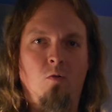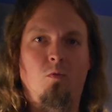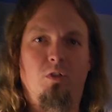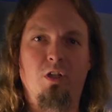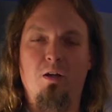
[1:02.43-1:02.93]

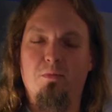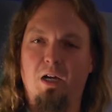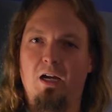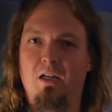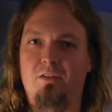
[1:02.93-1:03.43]
What's up,
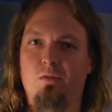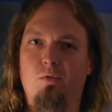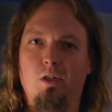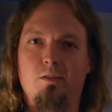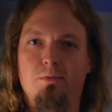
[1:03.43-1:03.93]
guys, and
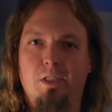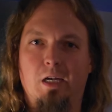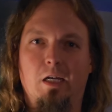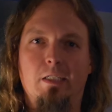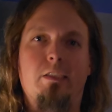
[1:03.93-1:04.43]
welcome to
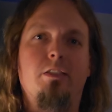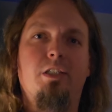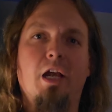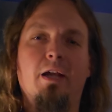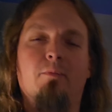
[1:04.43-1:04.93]
Ike's
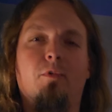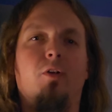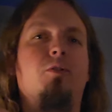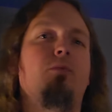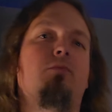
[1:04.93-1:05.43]
Jam
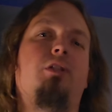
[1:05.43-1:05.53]
Room.